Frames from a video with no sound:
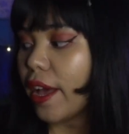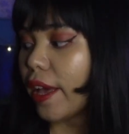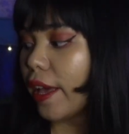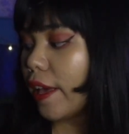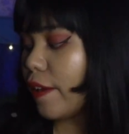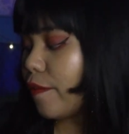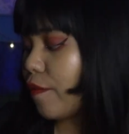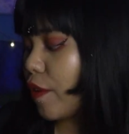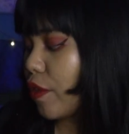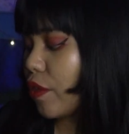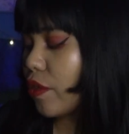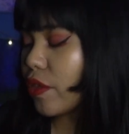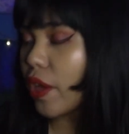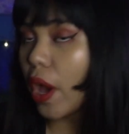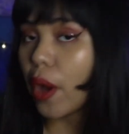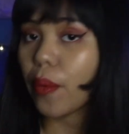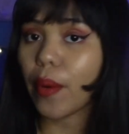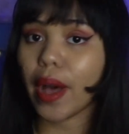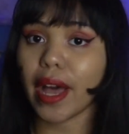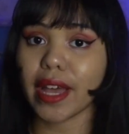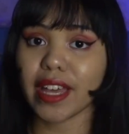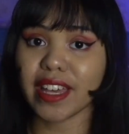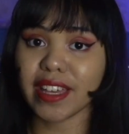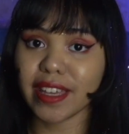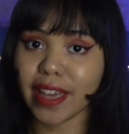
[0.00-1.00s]
Even though,
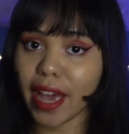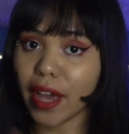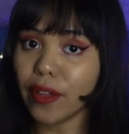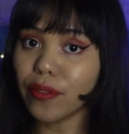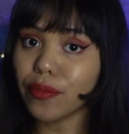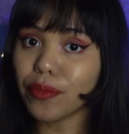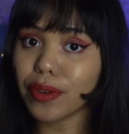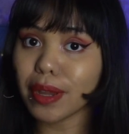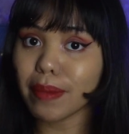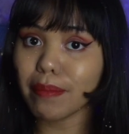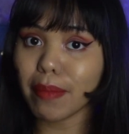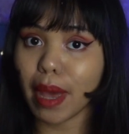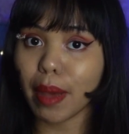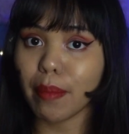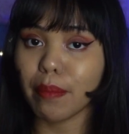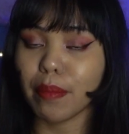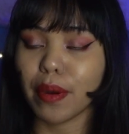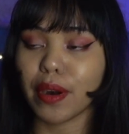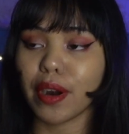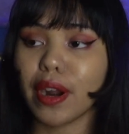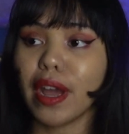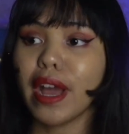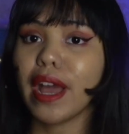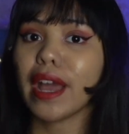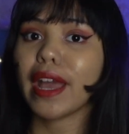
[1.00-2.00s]
again,
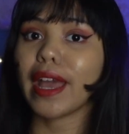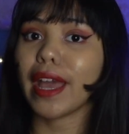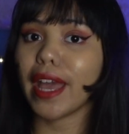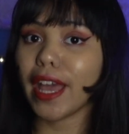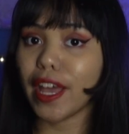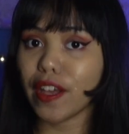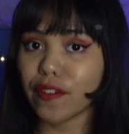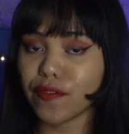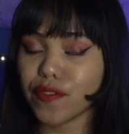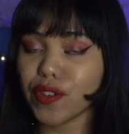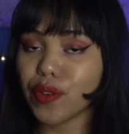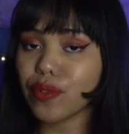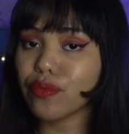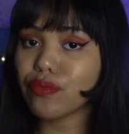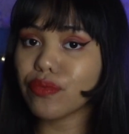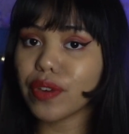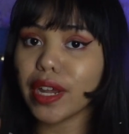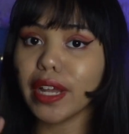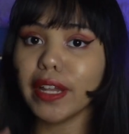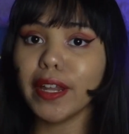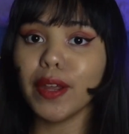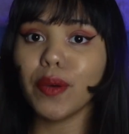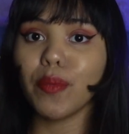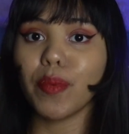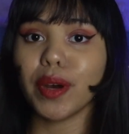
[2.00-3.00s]
remember, if you
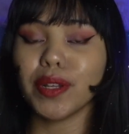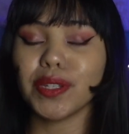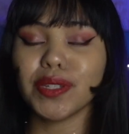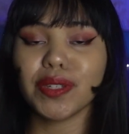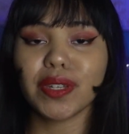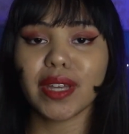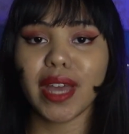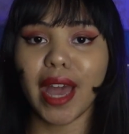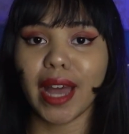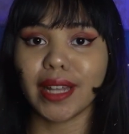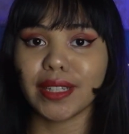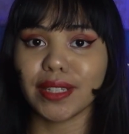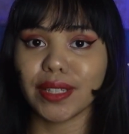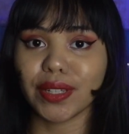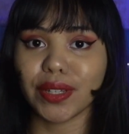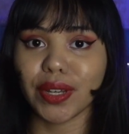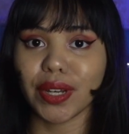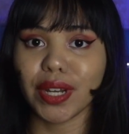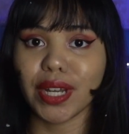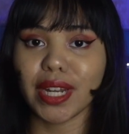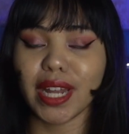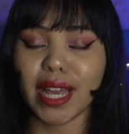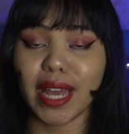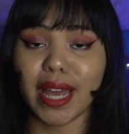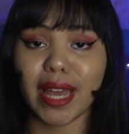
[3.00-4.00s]
really want to get
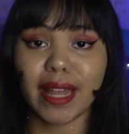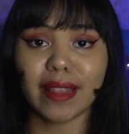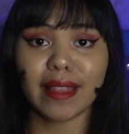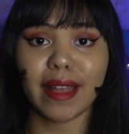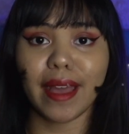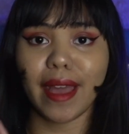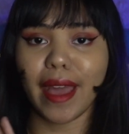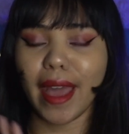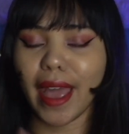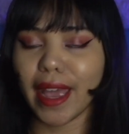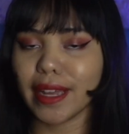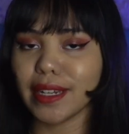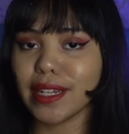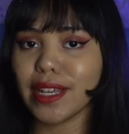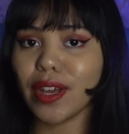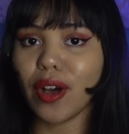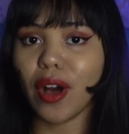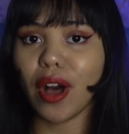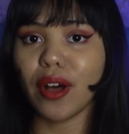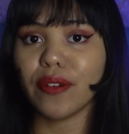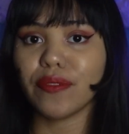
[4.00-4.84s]
good in any